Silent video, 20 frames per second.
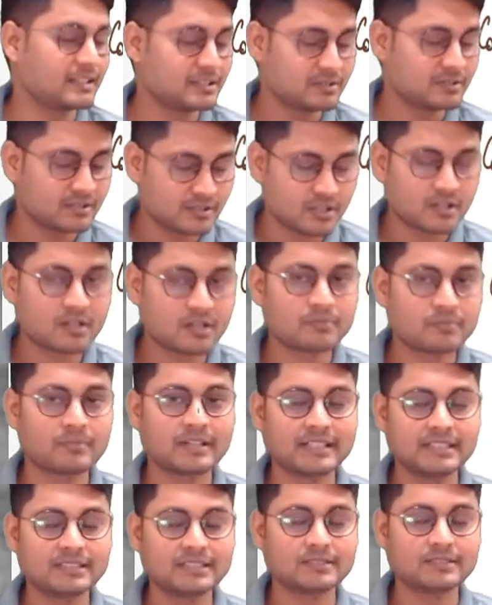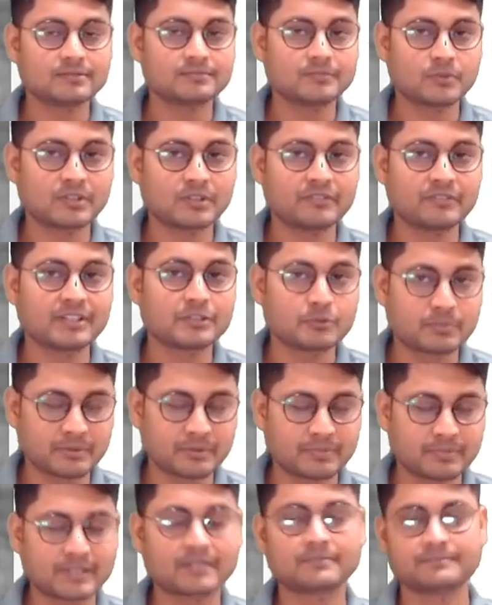your mind, okay, when you
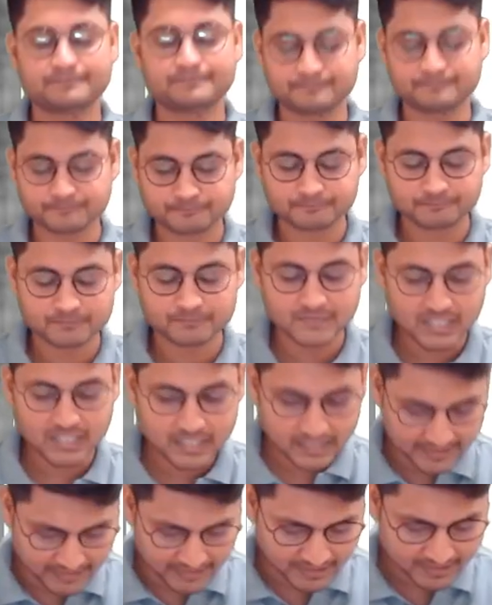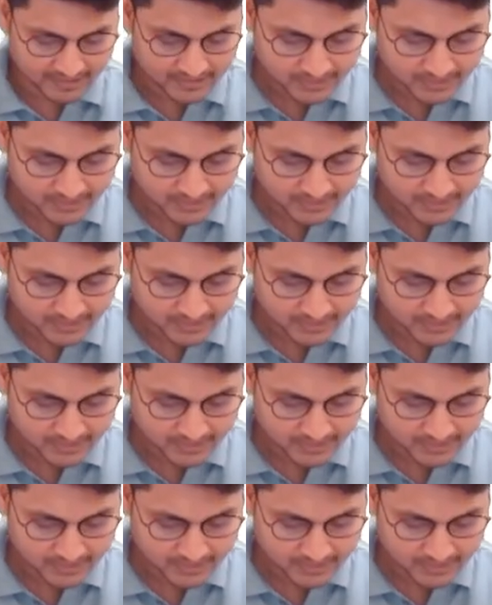prepare. Done.